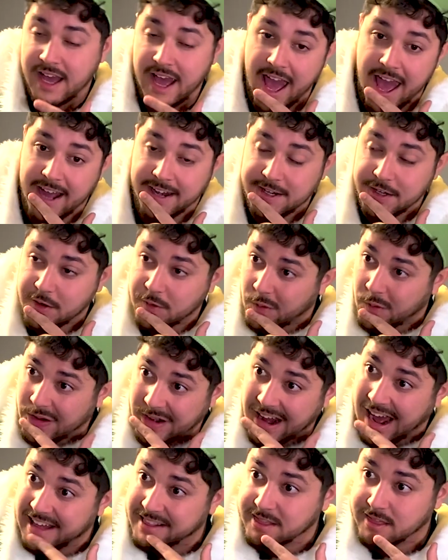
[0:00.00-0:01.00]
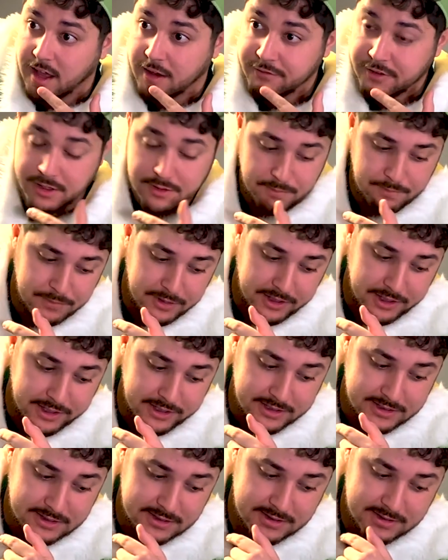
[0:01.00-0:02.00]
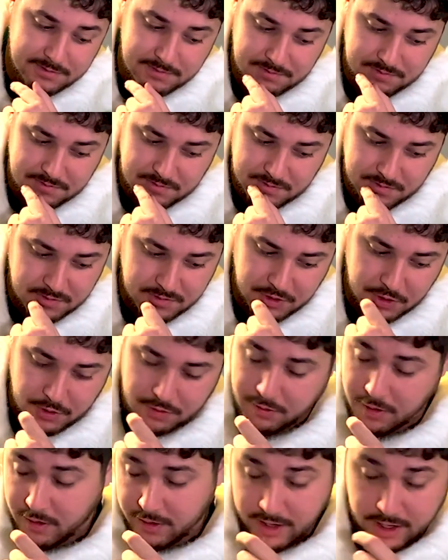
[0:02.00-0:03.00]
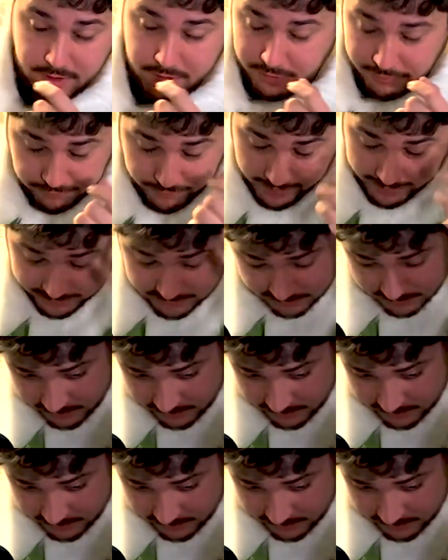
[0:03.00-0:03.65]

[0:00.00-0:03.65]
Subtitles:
And you know what? I love it because you're throwing out good facts.